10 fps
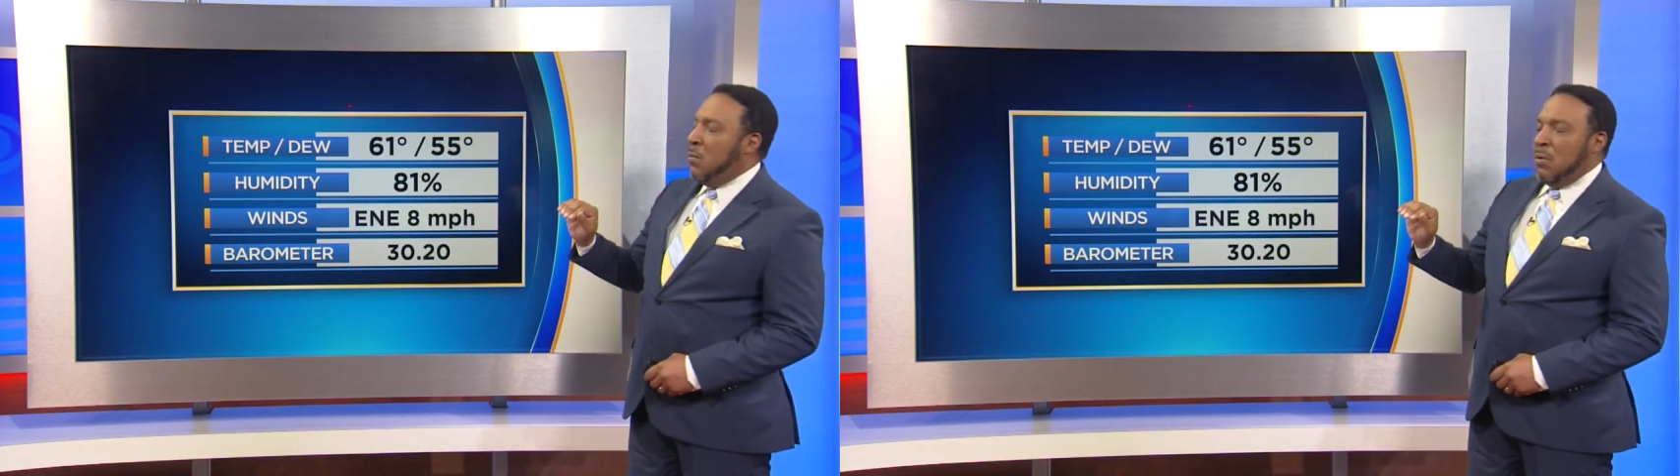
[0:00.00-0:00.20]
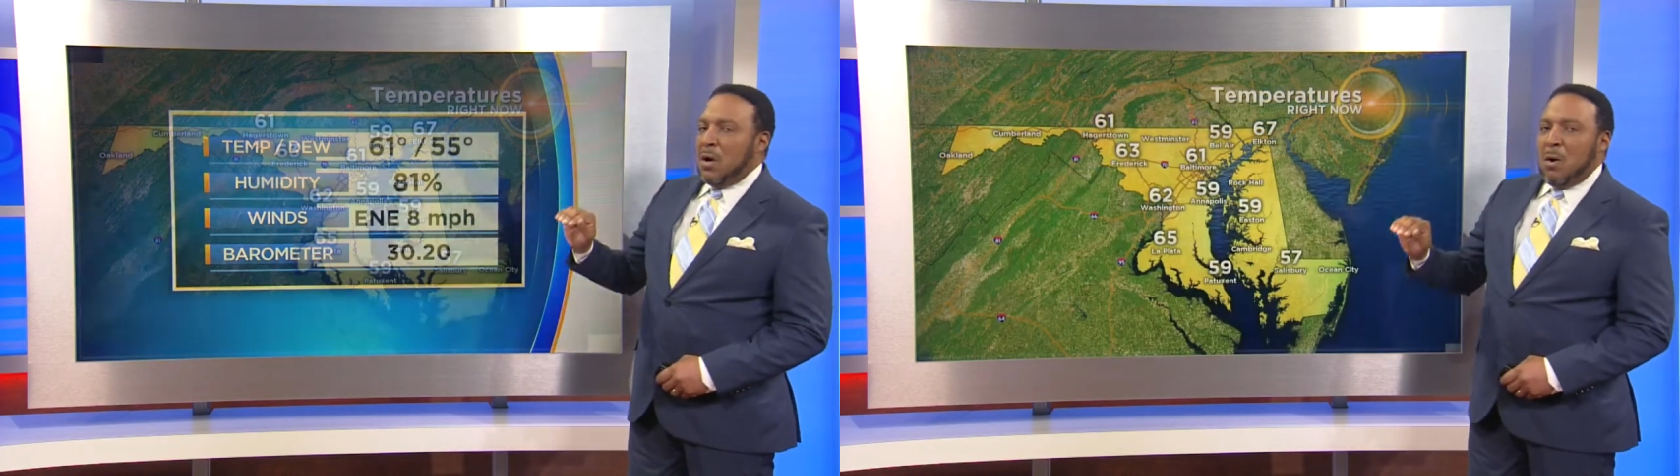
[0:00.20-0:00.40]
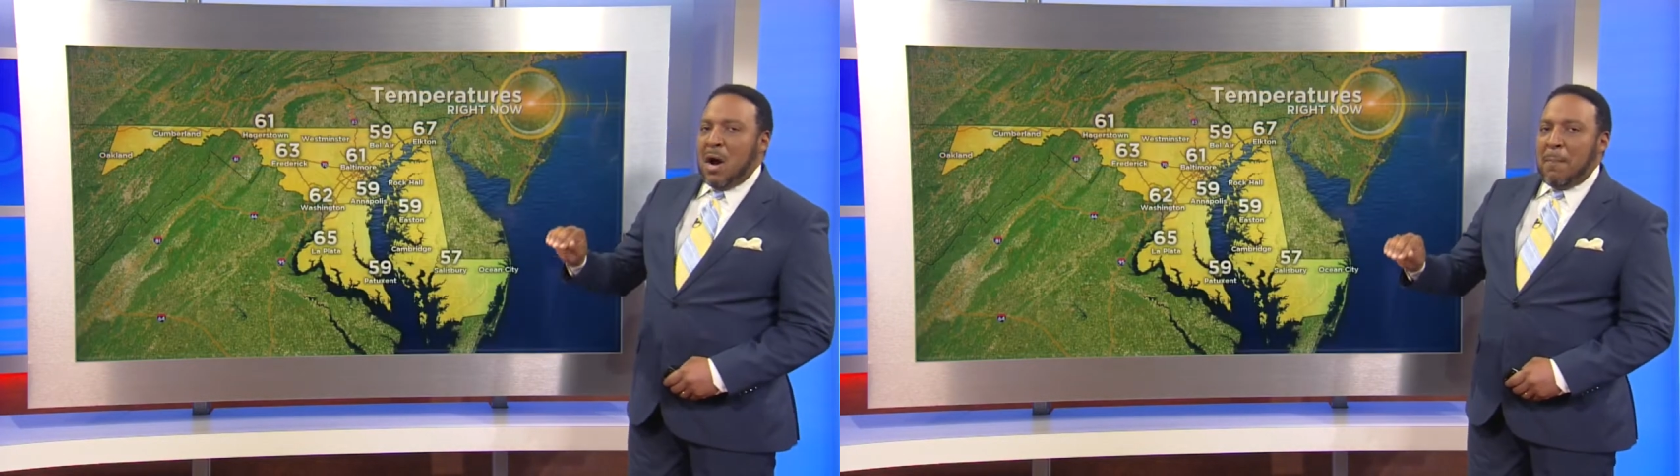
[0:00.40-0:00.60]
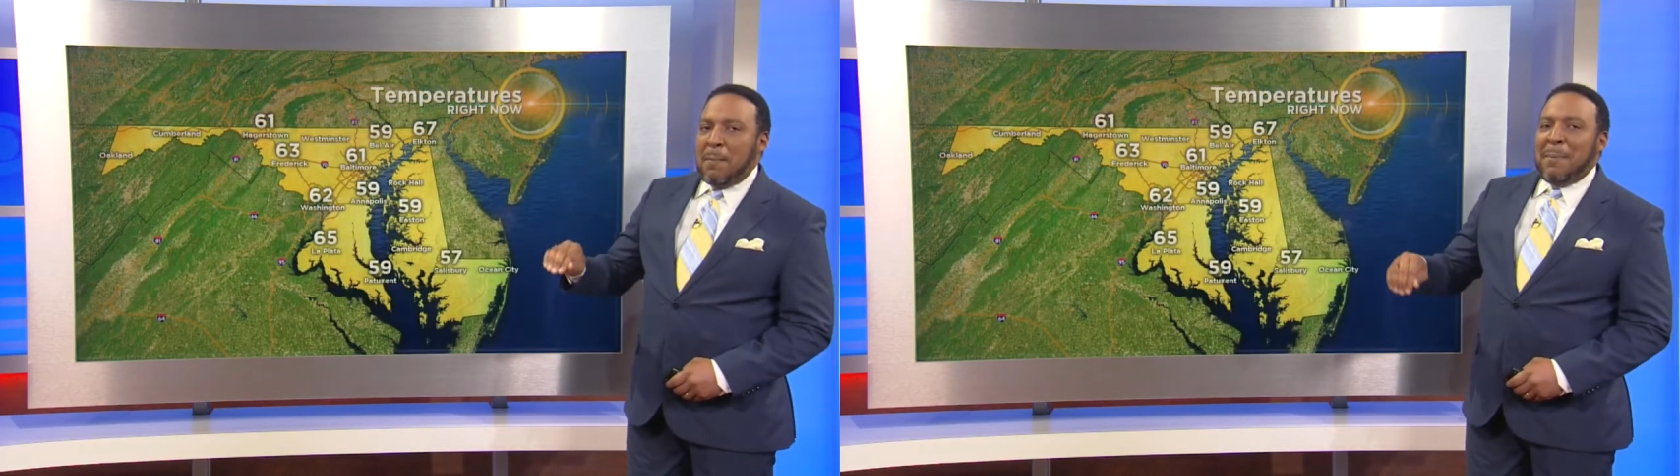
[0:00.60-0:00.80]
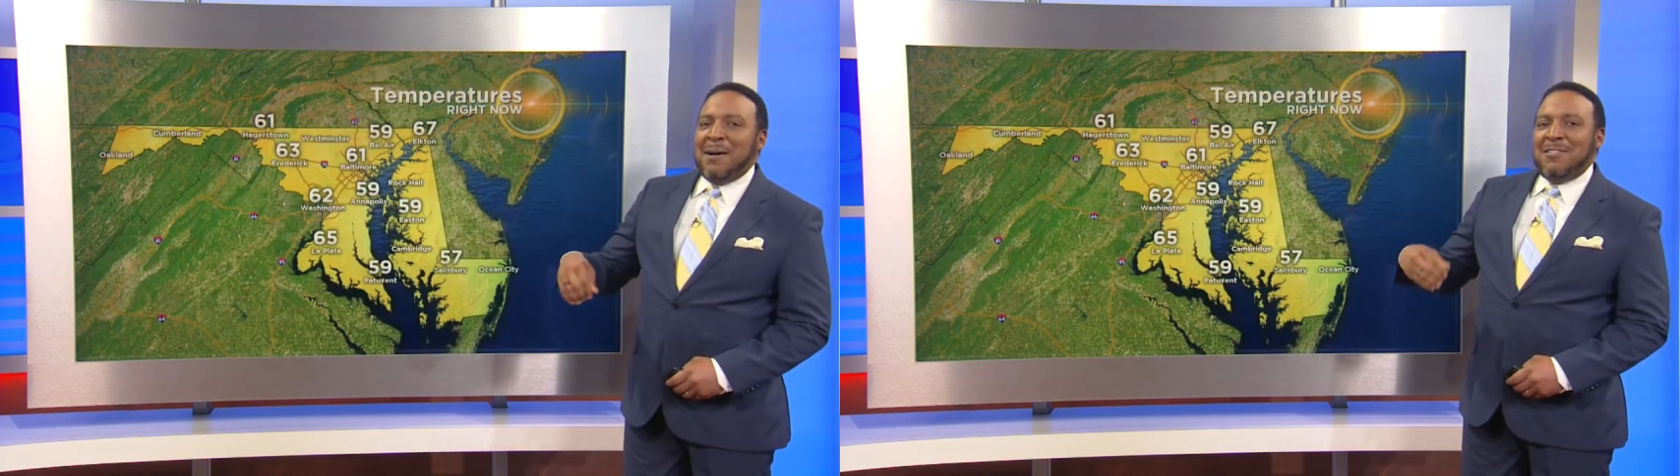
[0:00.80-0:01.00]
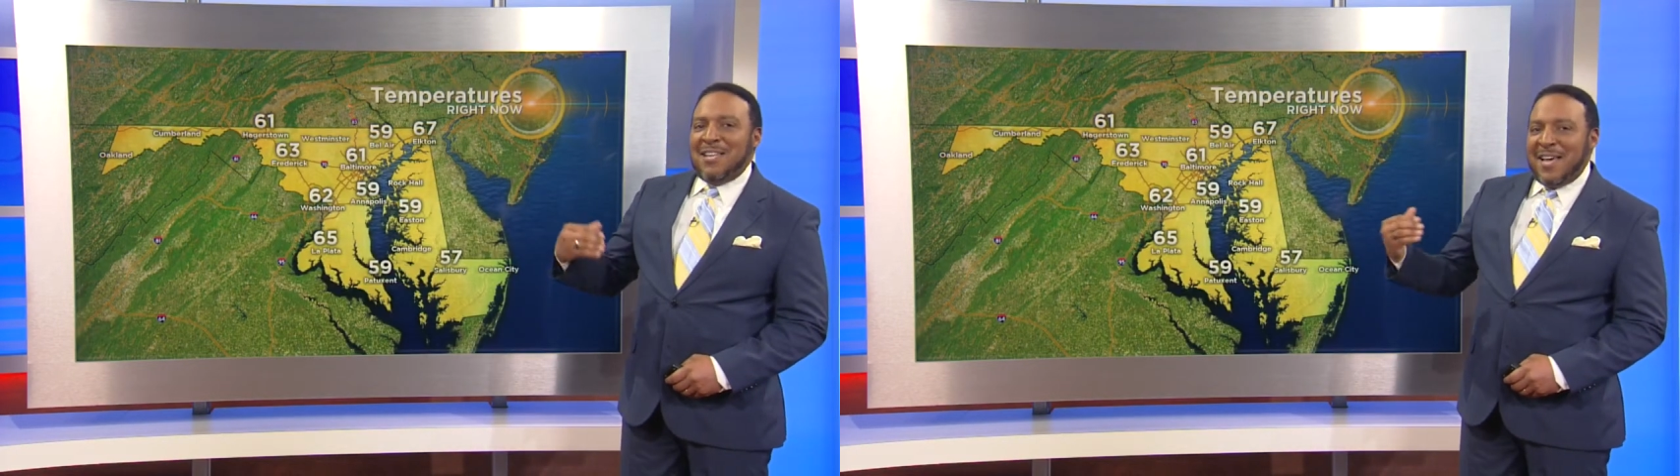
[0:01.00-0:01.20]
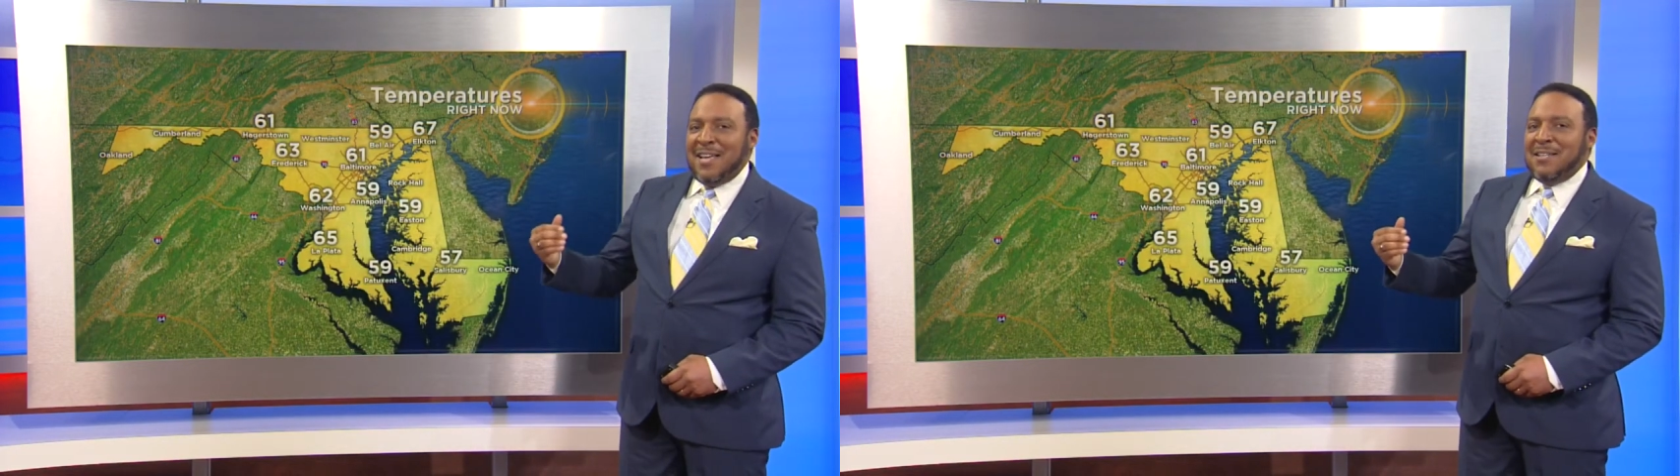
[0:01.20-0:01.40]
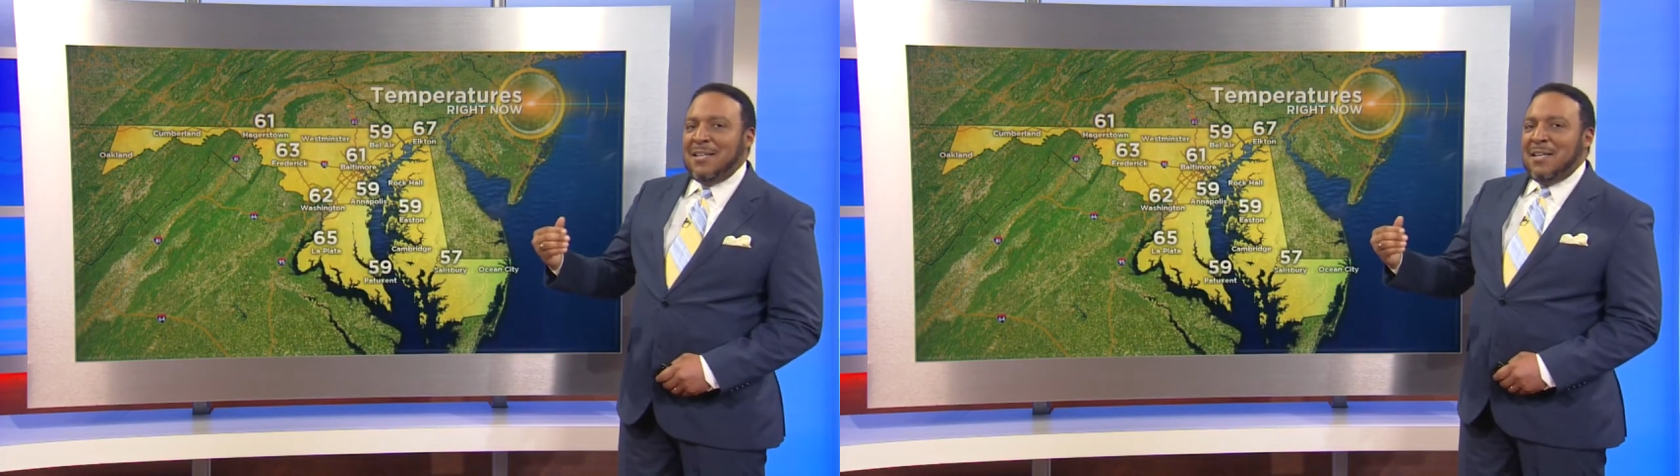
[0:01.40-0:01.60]
we'll go up about
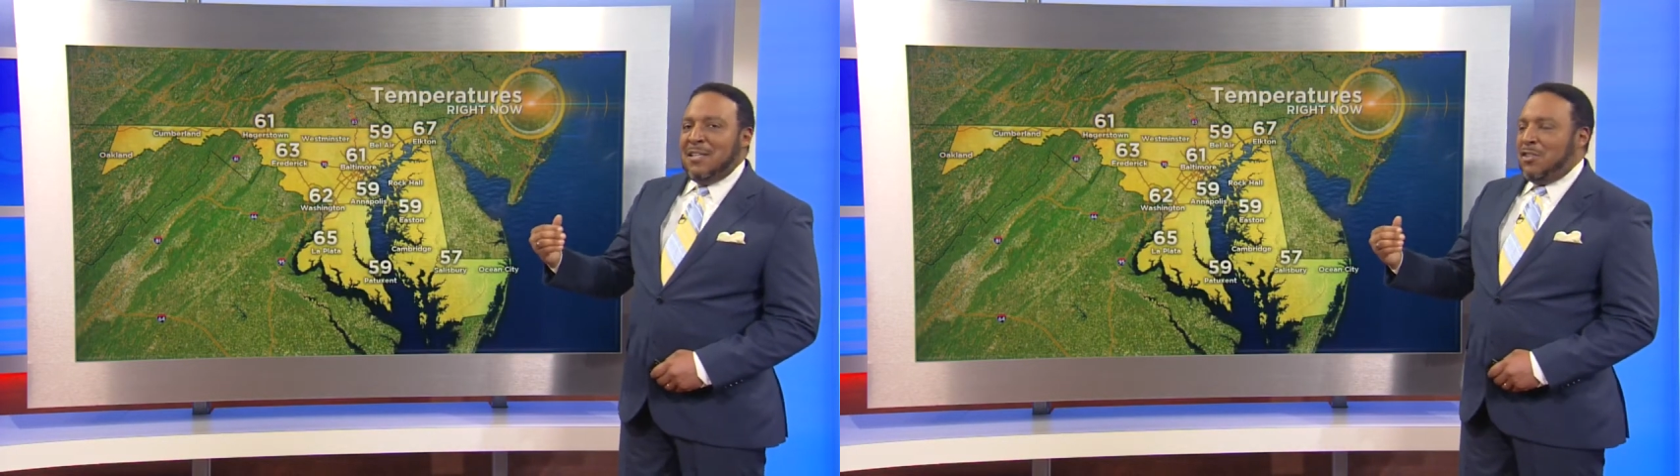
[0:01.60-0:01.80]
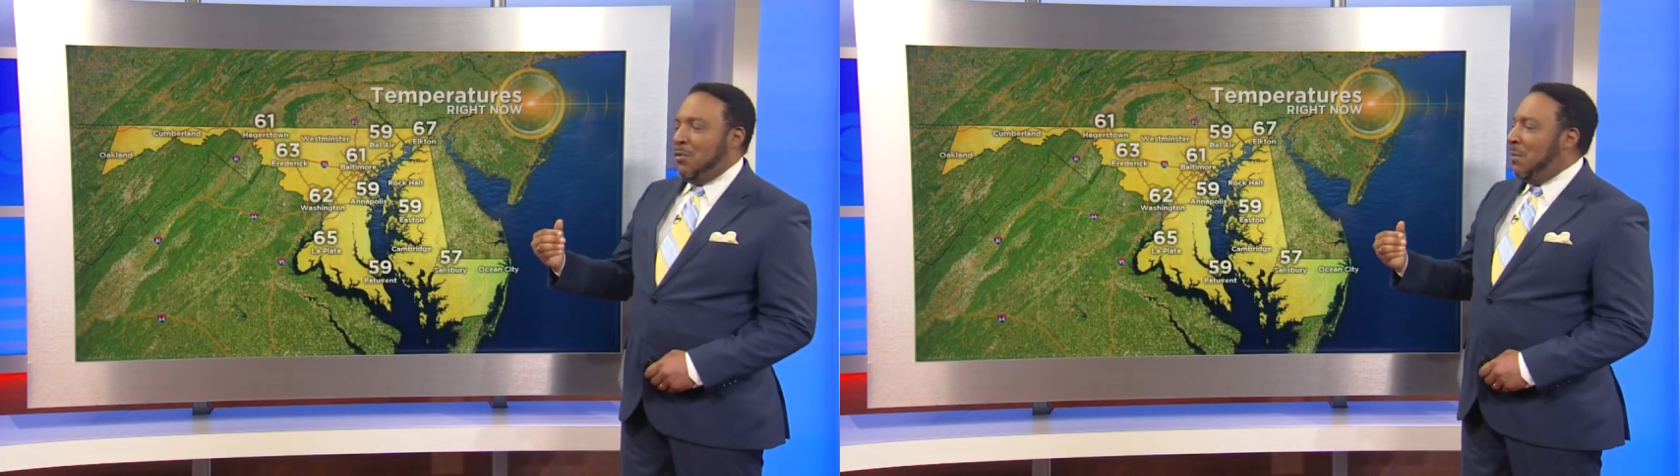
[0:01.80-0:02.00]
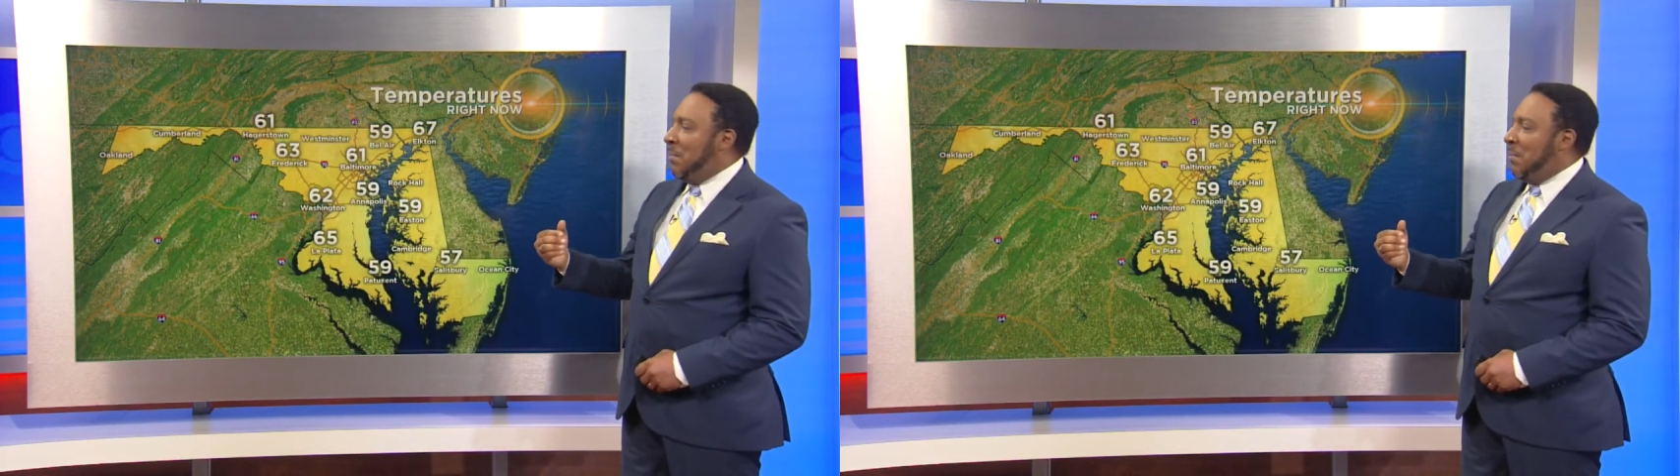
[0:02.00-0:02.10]
10 to